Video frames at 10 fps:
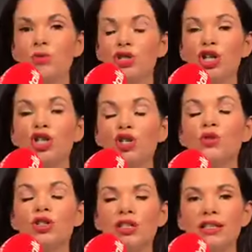which you can
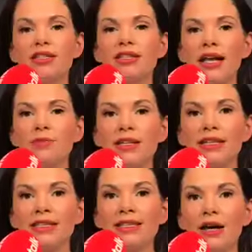use until the scalp
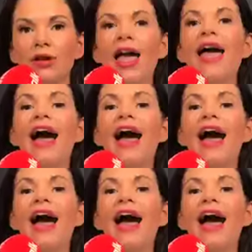settles down.